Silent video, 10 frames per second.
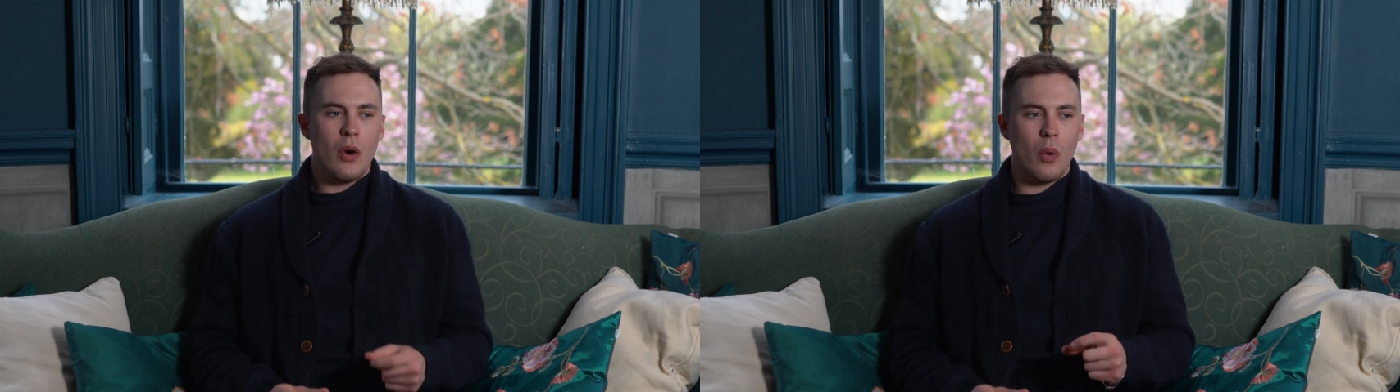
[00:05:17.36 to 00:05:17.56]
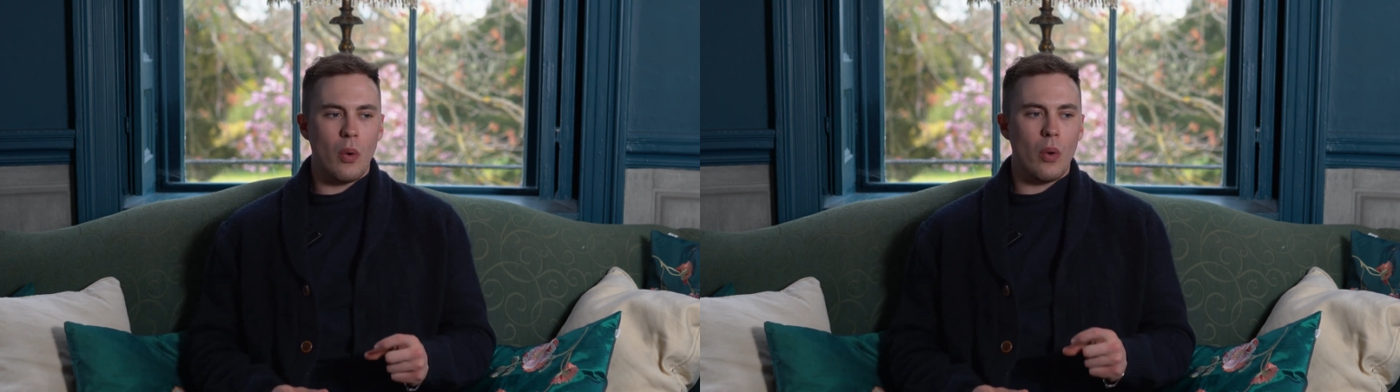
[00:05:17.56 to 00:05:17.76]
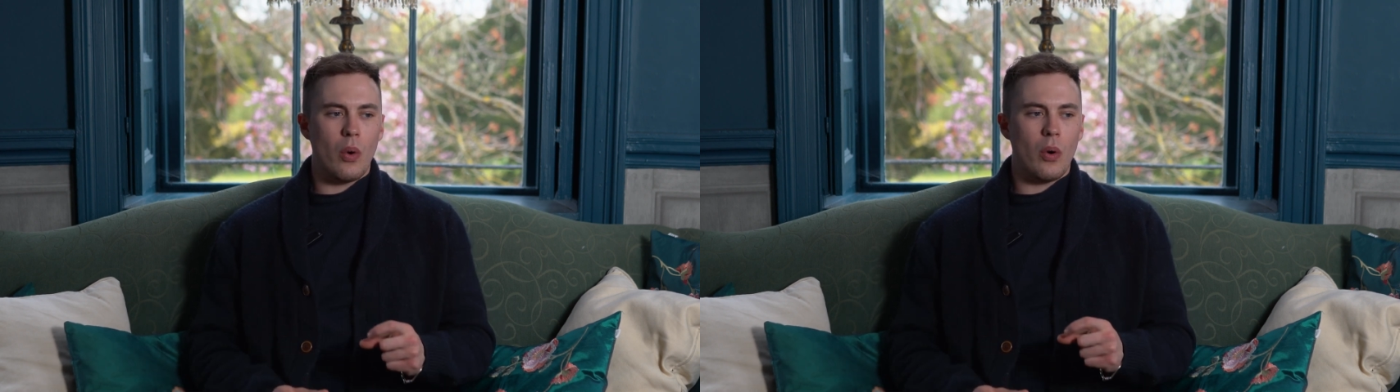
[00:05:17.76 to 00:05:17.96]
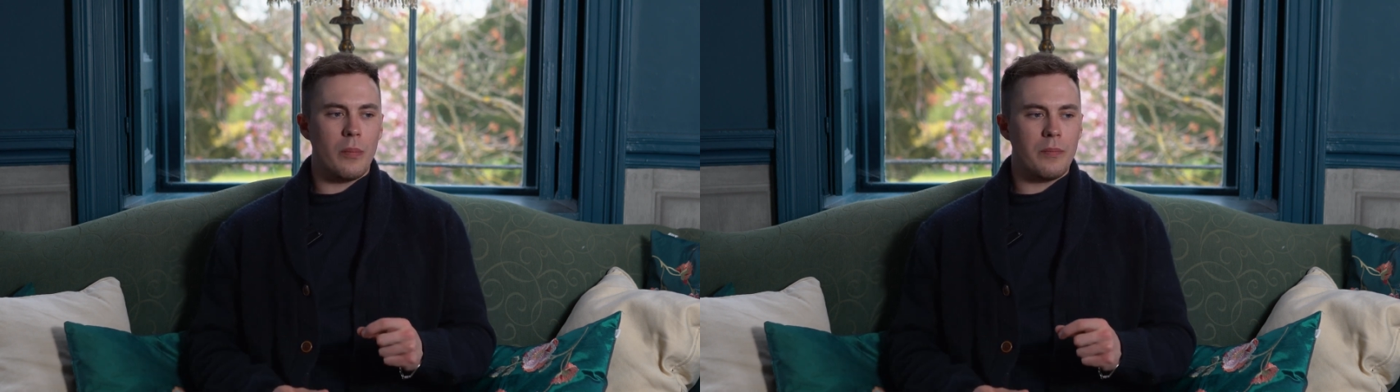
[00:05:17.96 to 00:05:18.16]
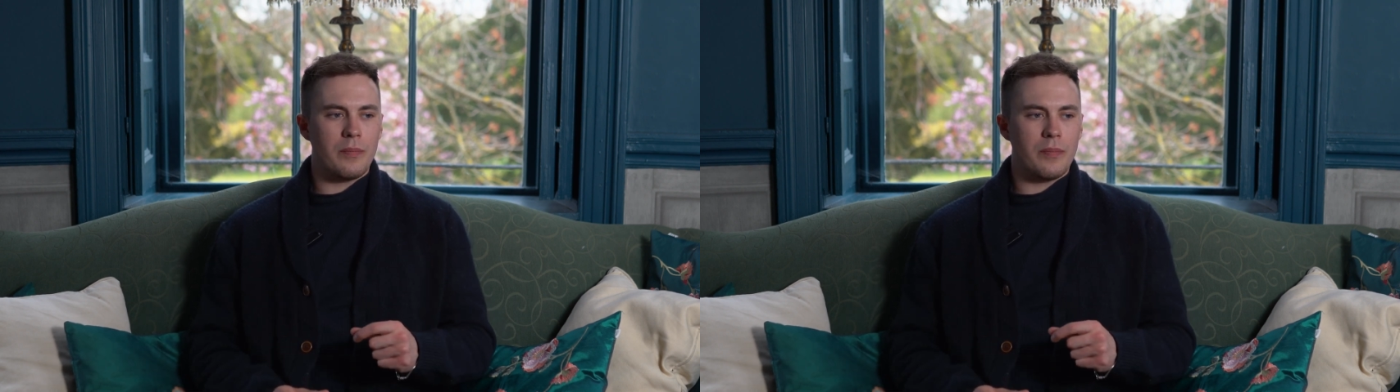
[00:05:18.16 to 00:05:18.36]

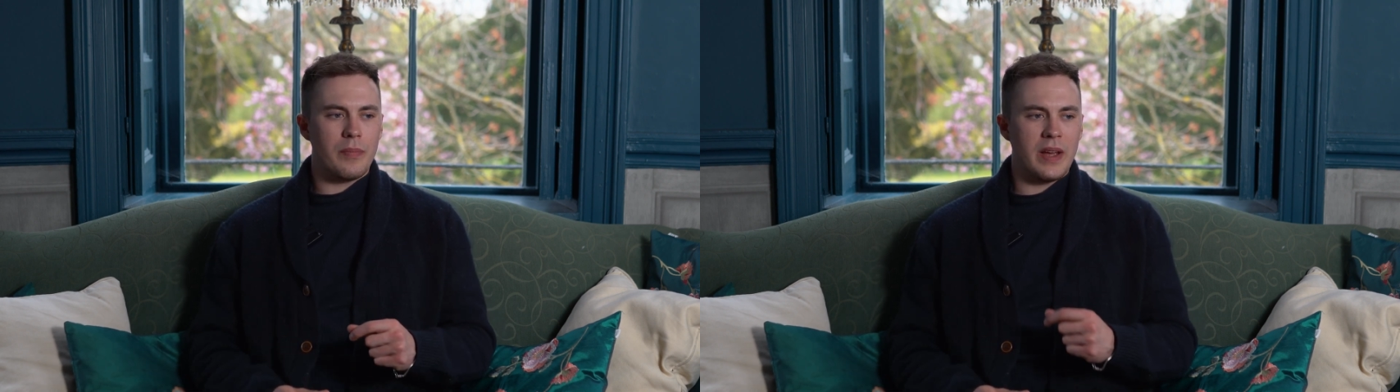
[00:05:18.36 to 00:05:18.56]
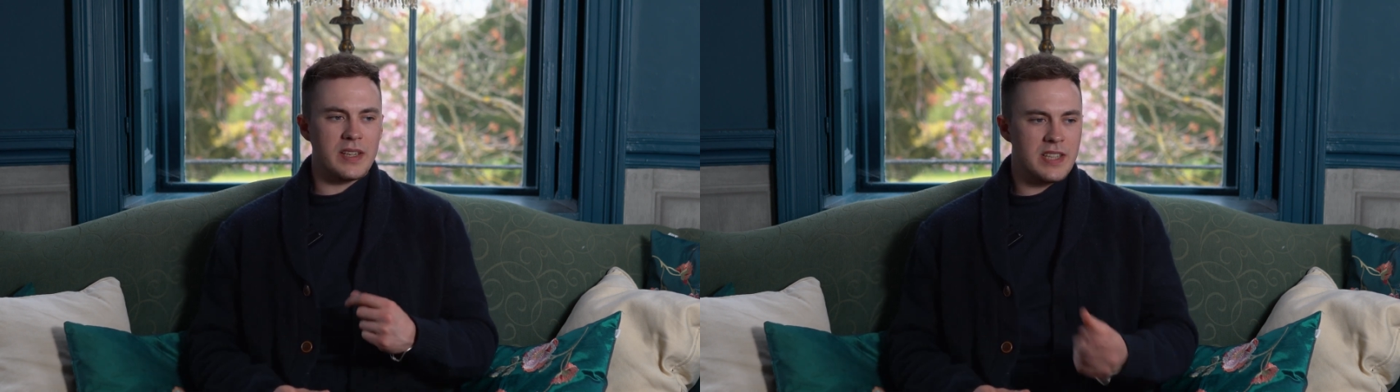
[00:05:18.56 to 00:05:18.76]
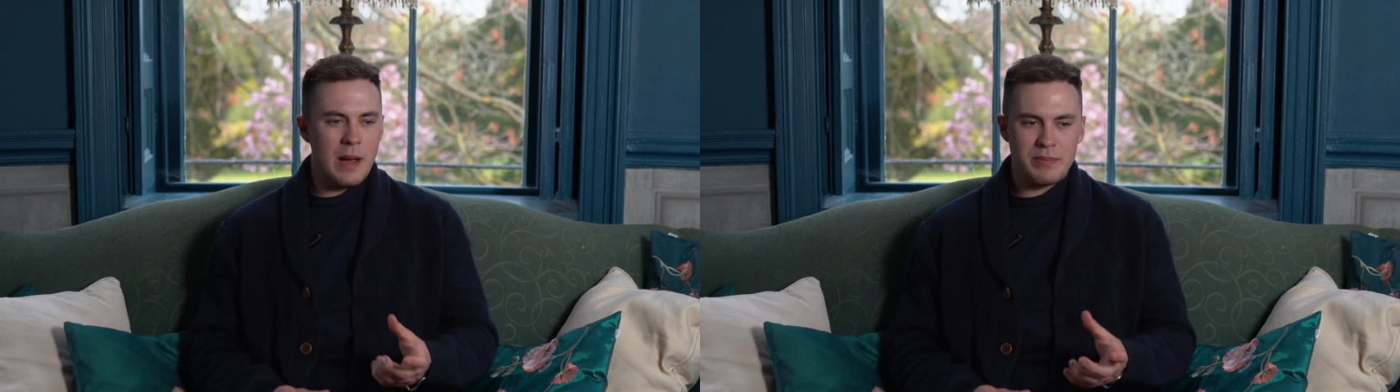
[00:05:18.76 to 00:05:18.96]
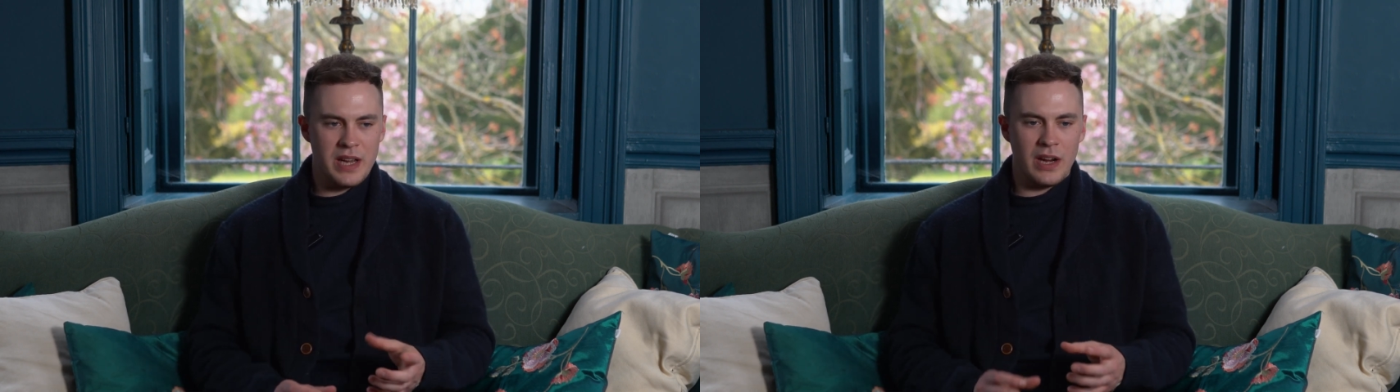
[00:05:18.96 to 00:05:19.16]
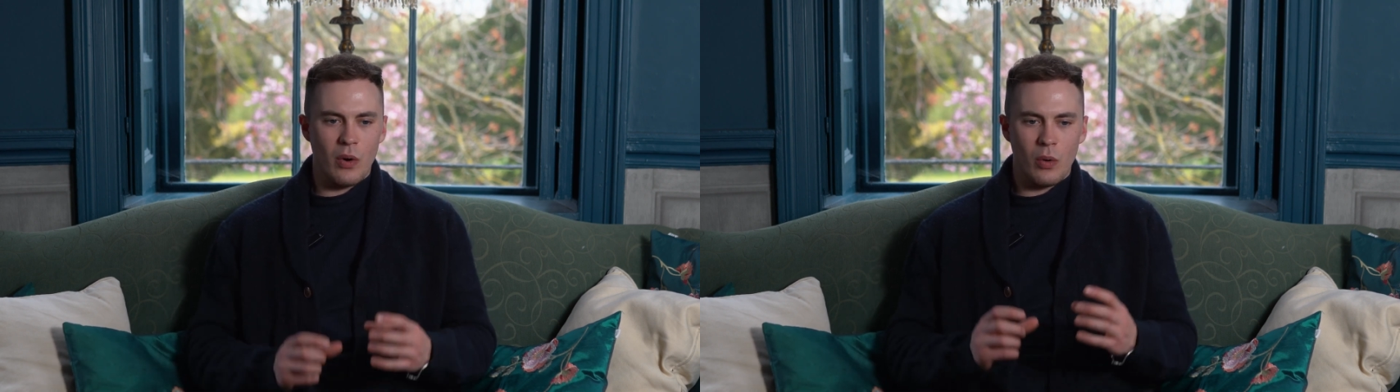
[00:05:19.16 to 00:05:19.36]
or
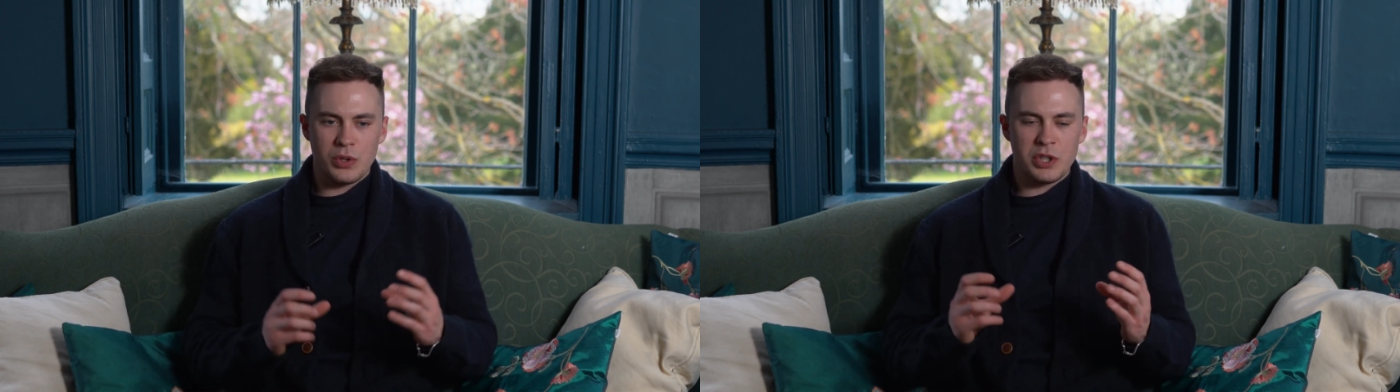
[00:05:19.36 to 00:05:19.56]
accepting or